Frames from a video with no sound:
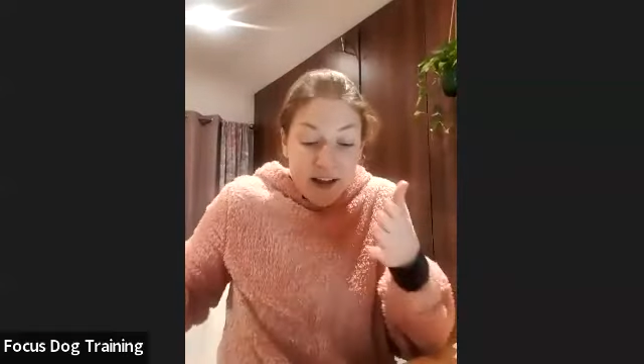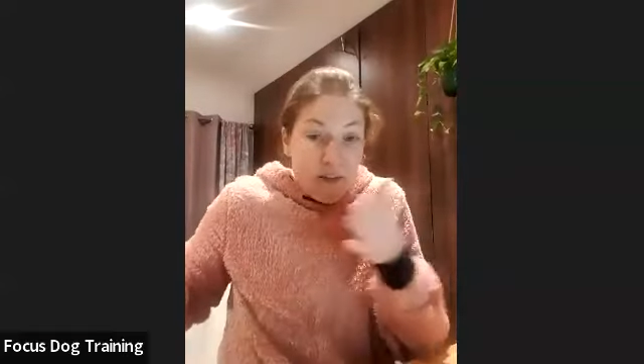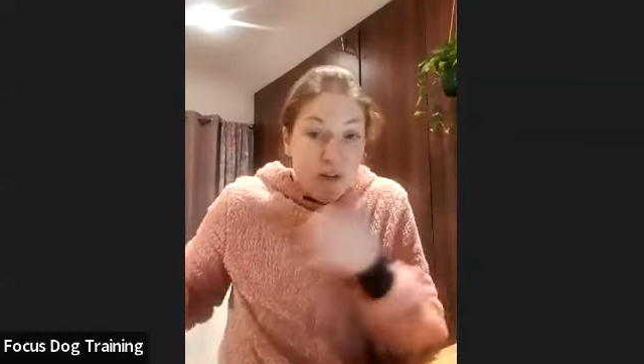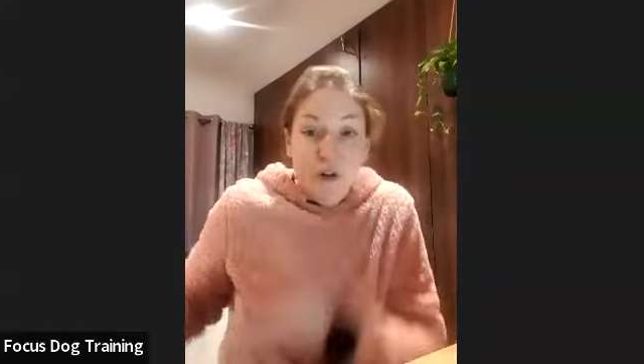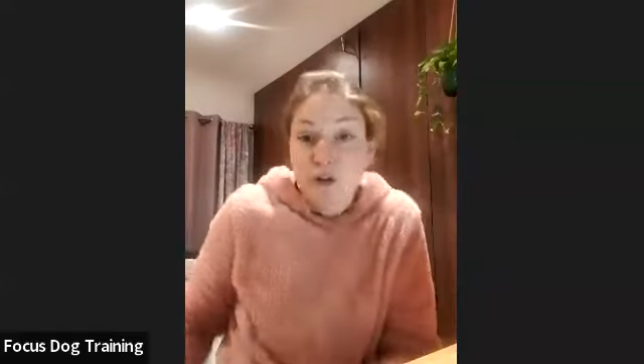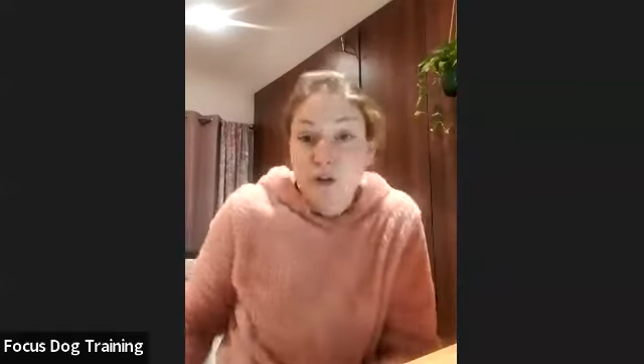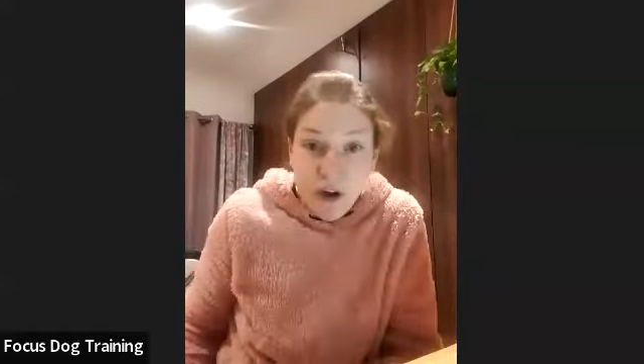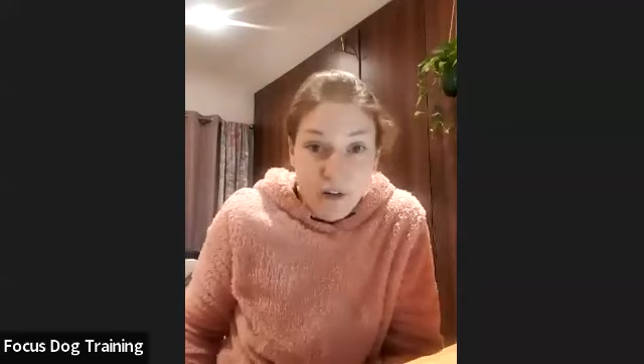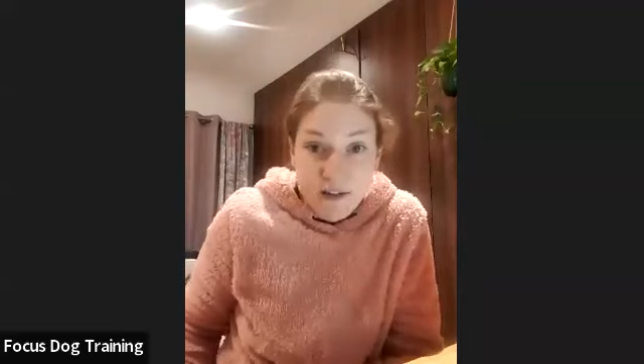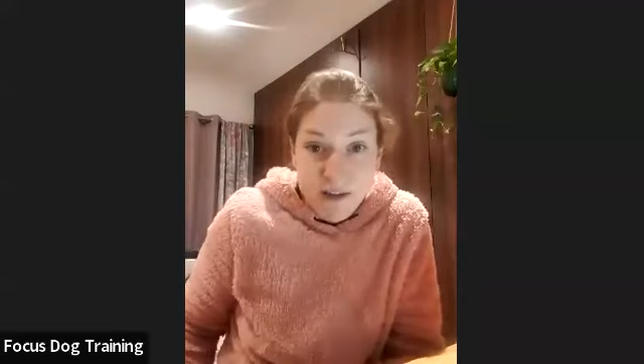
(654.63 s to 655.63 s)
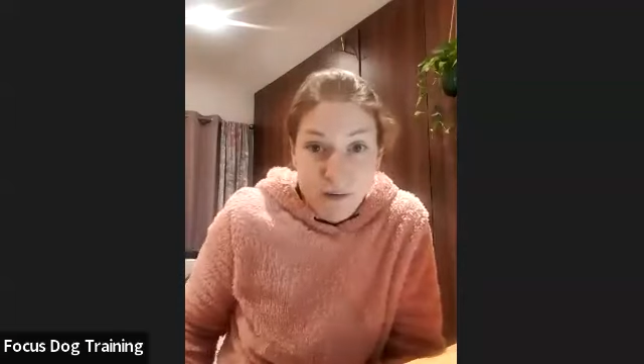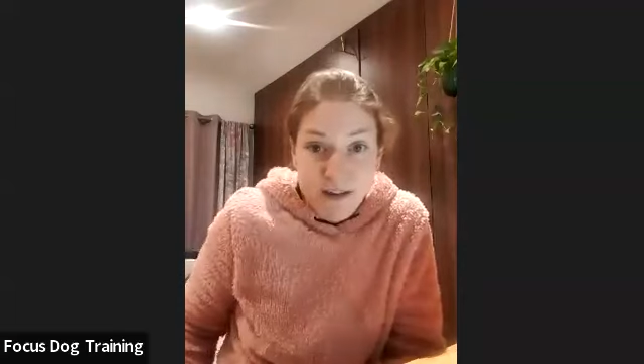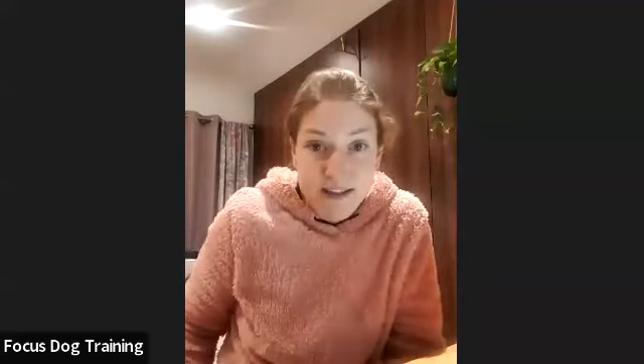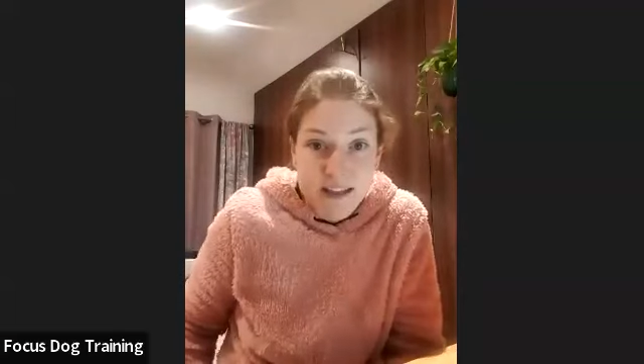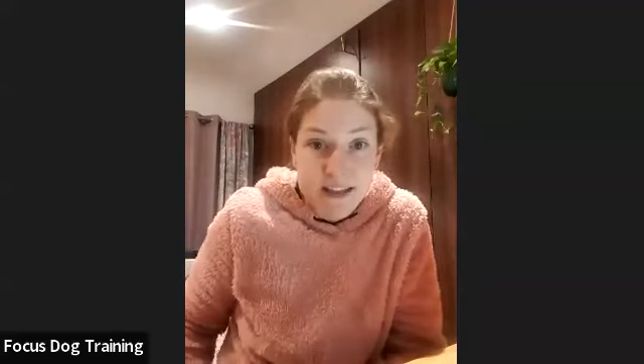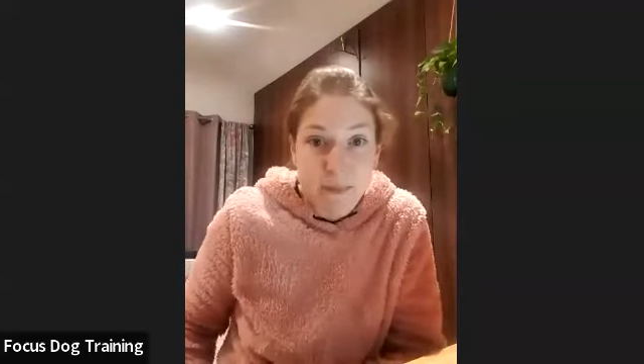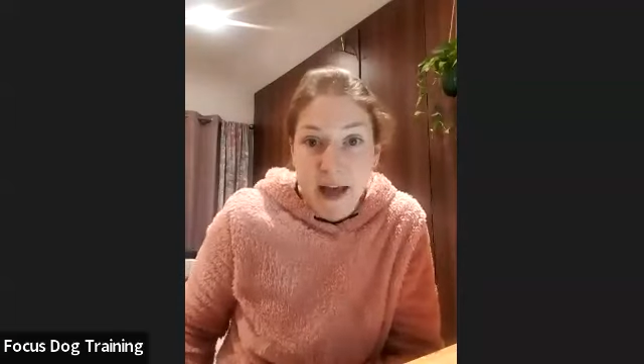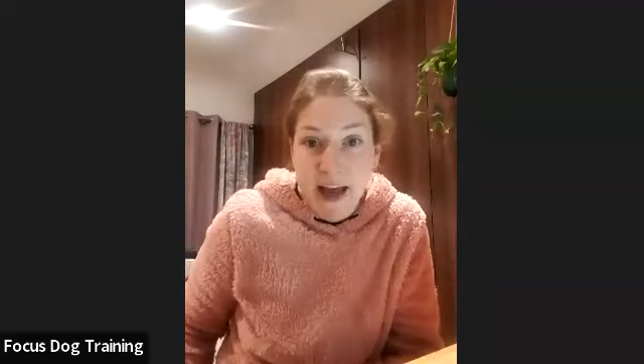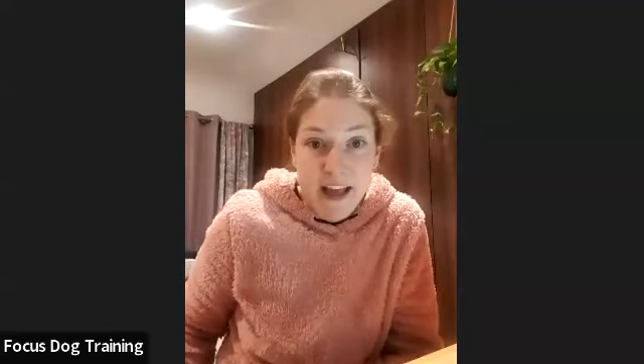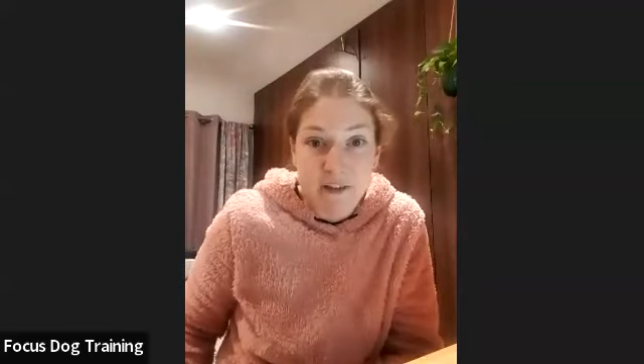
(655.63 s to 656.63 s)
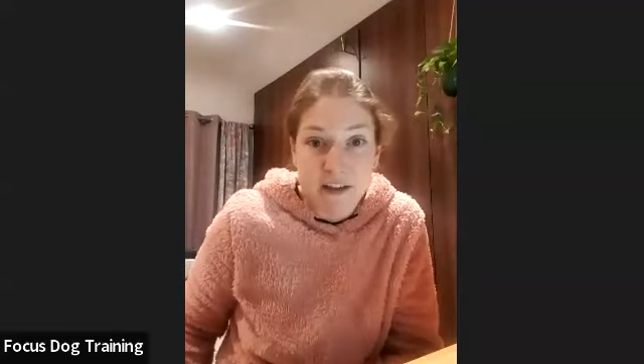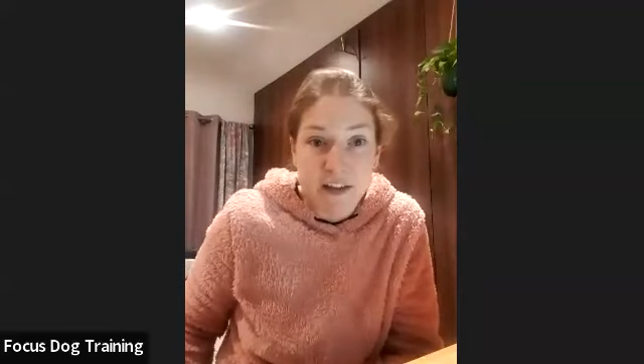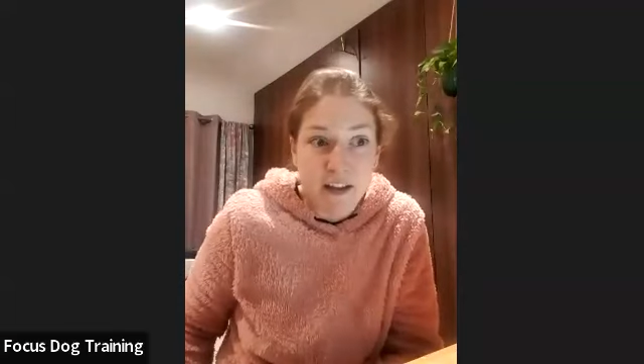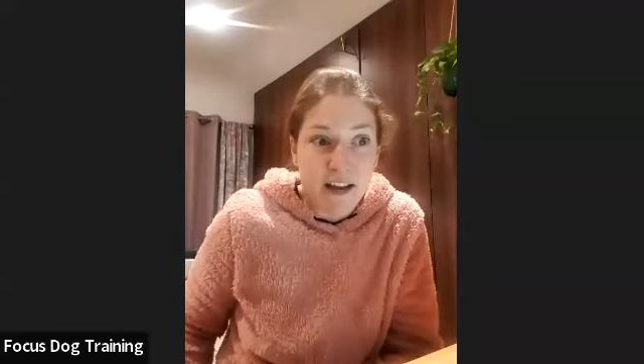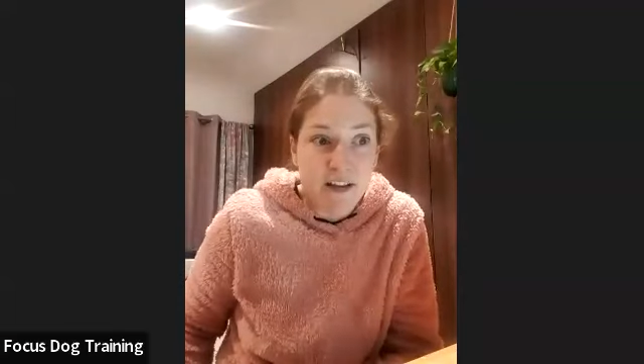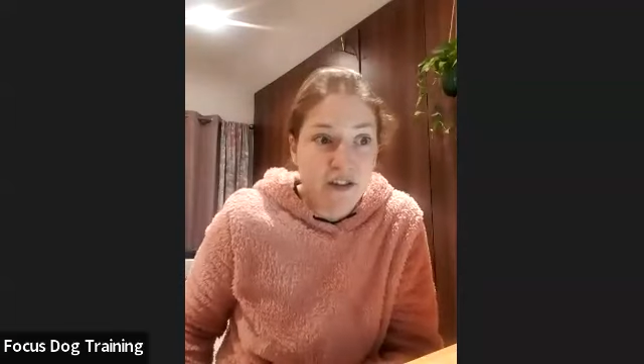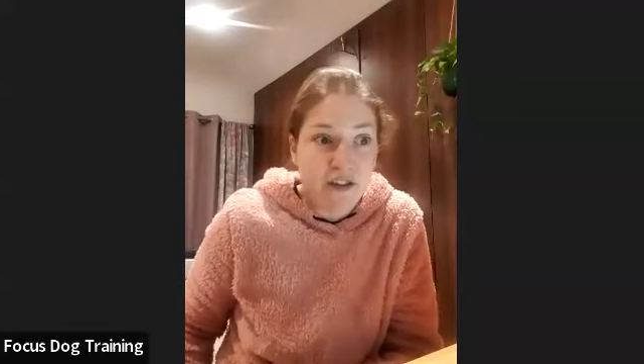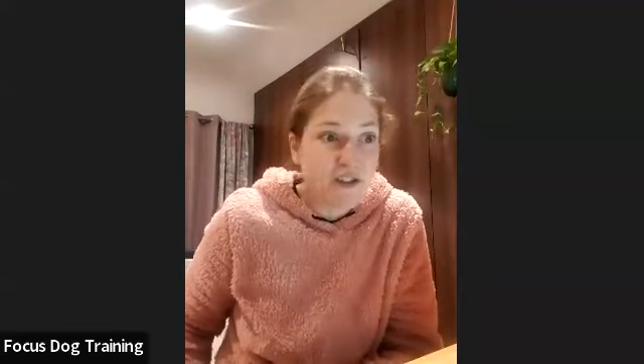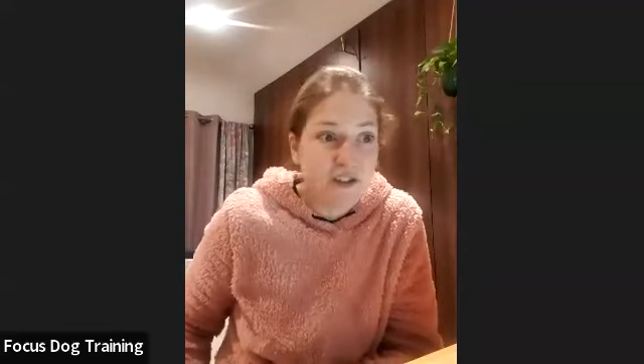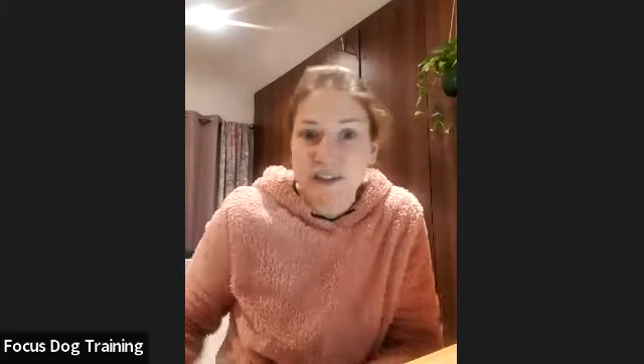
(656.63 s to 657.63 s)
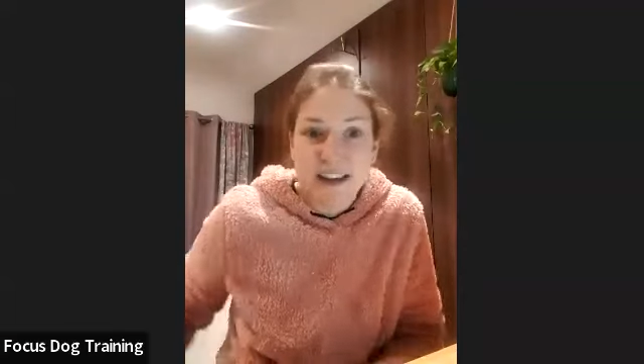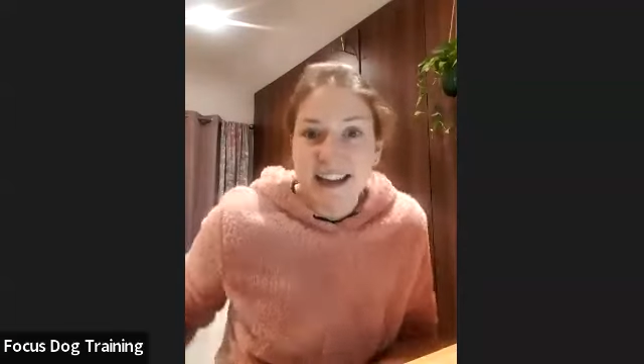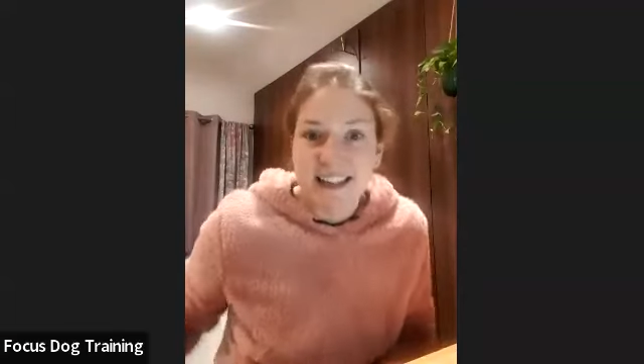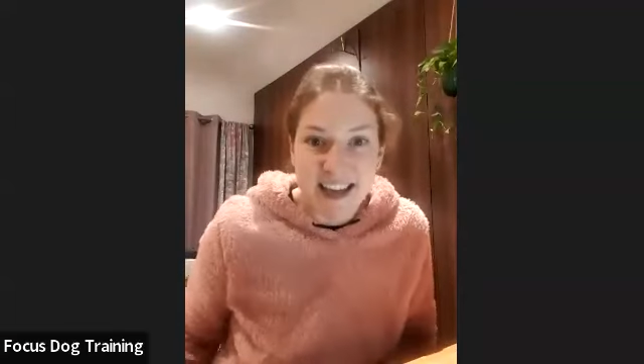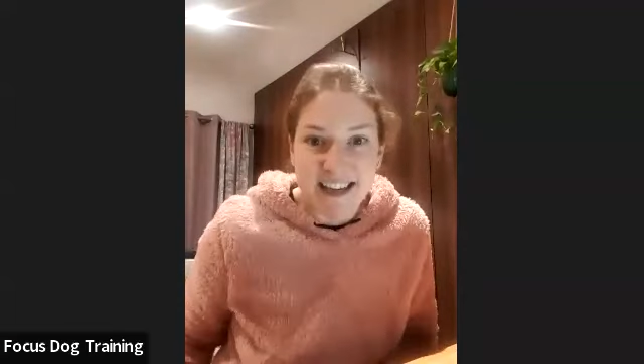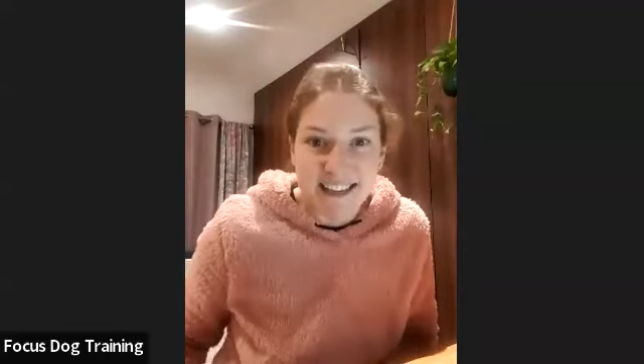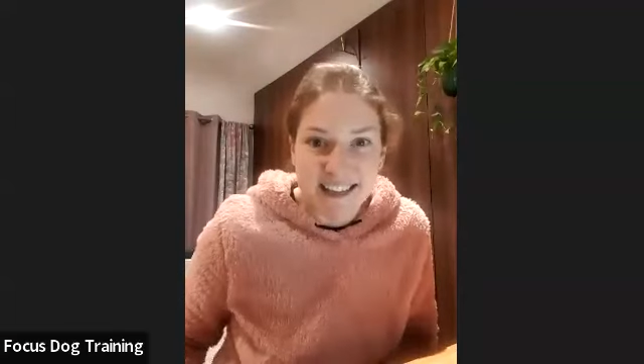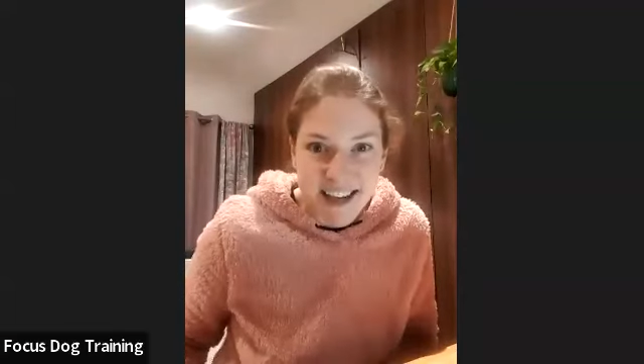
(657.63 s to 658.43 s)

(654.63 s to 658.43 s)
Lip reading: give good consequences to behavior that just doesn't exist,